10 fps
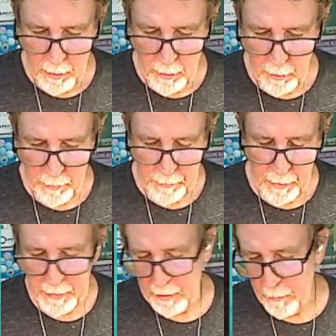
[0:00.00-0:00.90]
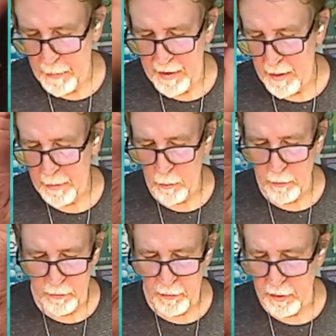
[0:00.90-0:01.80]
Or, I mean, the pandemic
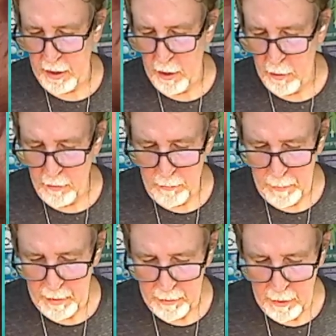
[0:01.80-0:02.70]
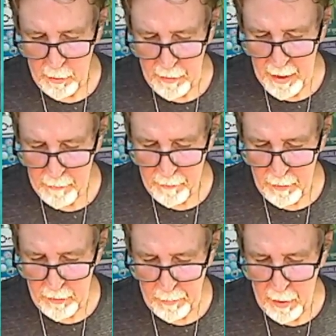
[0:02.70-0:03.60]
was for years, but, that
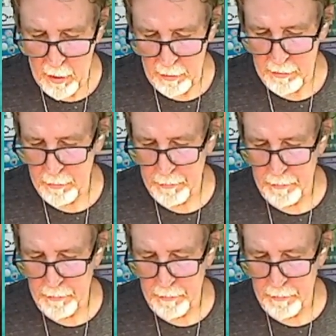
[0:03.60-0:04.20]
first part,